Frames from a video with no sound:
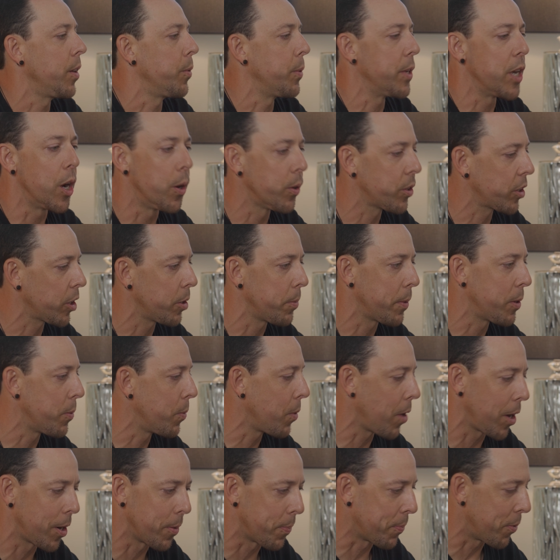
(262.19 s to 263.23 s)
We know it's going to be
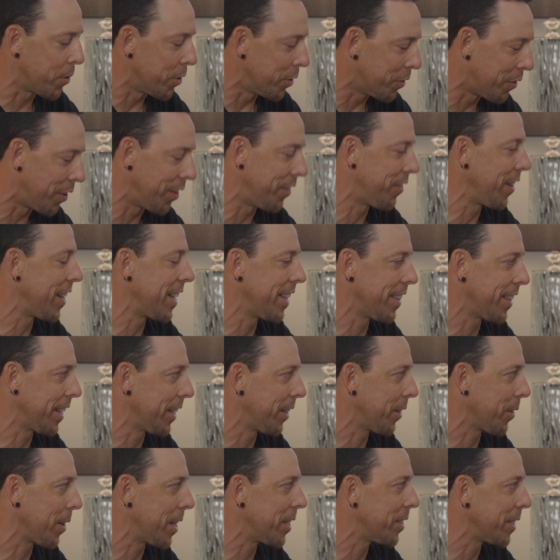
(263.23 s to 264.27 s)
waterproof if
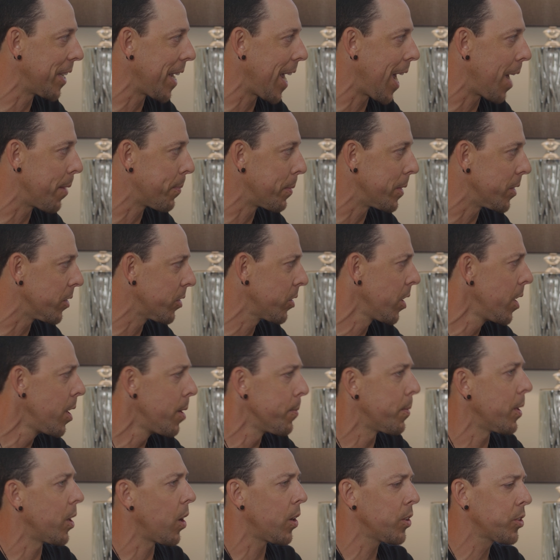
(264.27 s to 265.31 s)
anything crazy happens.
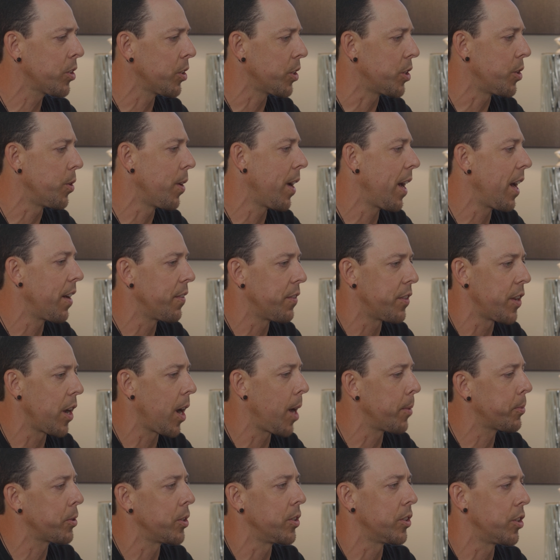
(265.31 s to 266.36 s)
But also, you have the
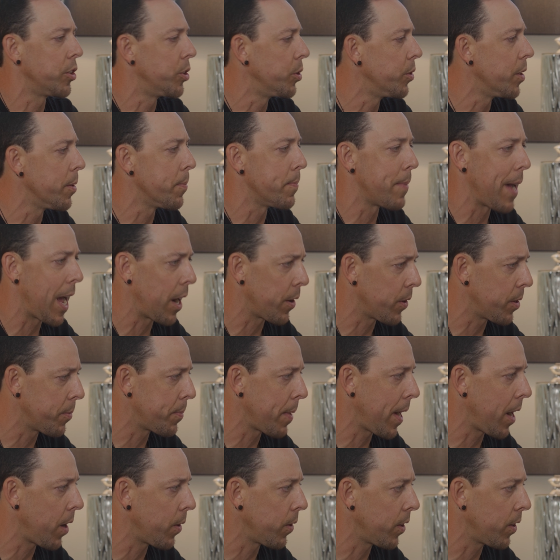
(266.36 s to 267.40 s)
option to do them battery
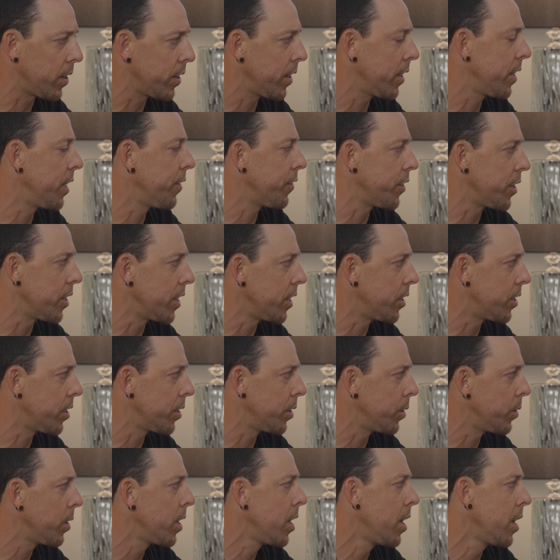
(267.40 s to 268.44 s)
powered if you need
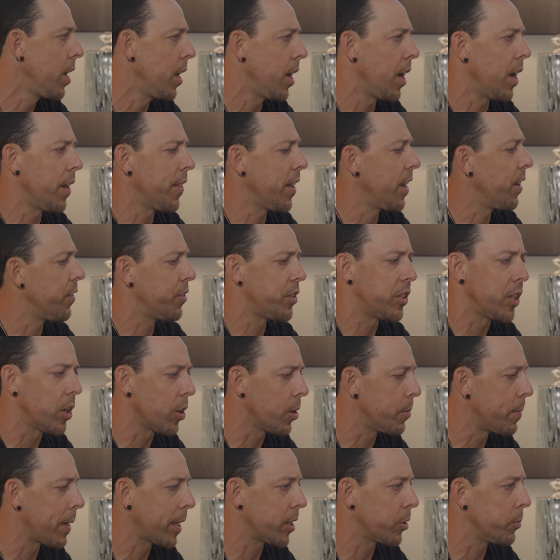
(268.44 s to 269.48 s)
to. They have
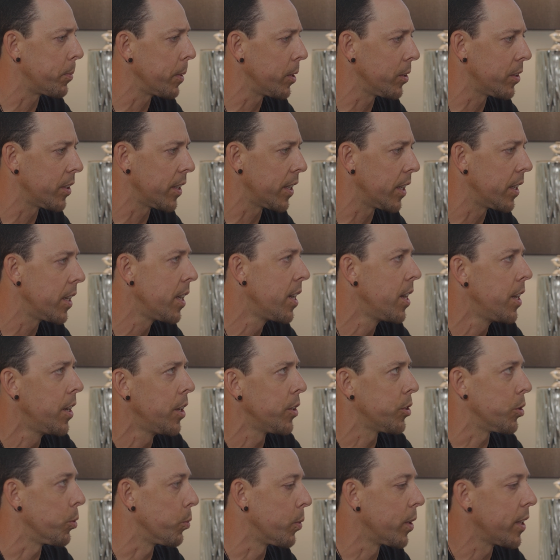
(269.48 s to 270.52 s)
CRMX built in.
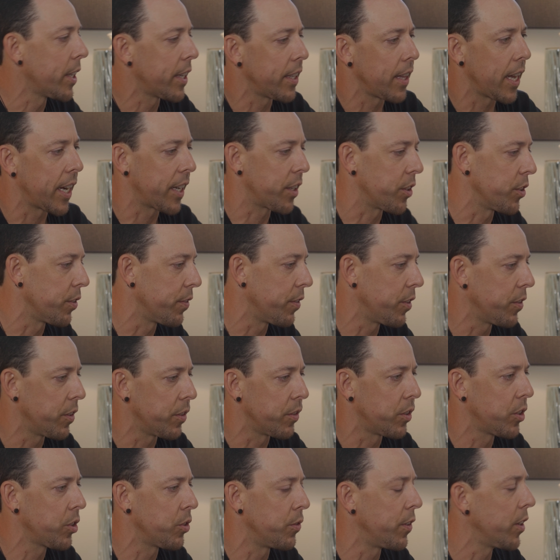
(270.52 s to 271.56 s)
So really,
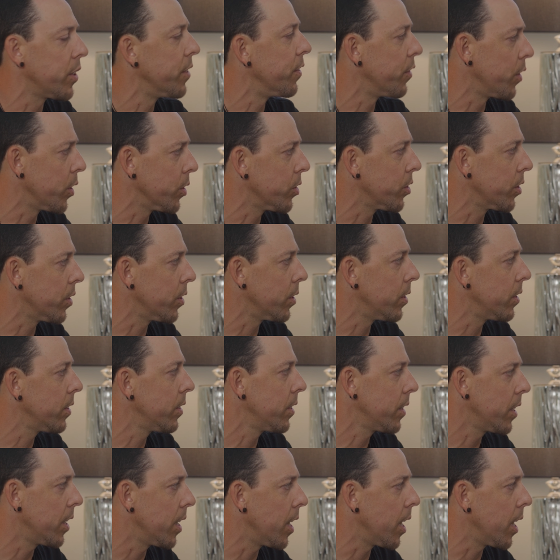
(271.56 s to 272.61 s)
they're just very versatile.